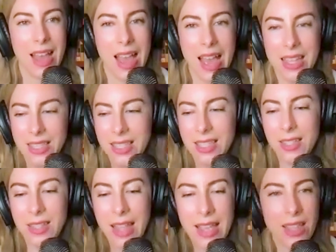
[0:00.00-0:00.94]
as the
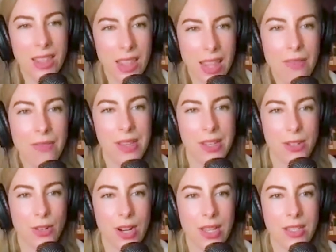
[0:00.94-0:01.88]
like love
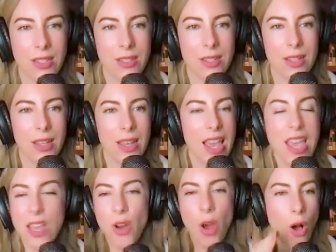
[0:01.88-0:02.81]
interest
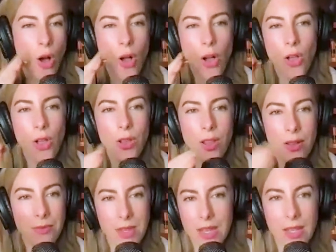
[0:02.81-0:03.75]
in all
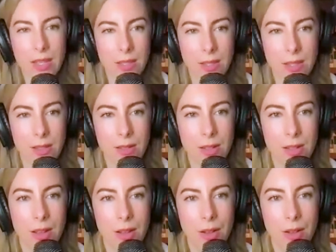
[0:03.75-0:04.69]
of these
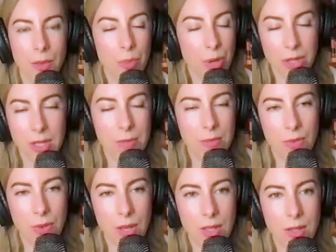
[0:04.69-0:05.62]
books and
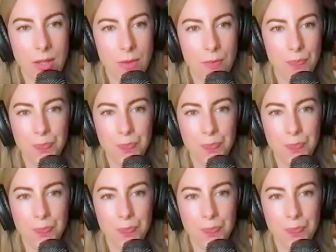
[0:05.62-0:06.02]
movies.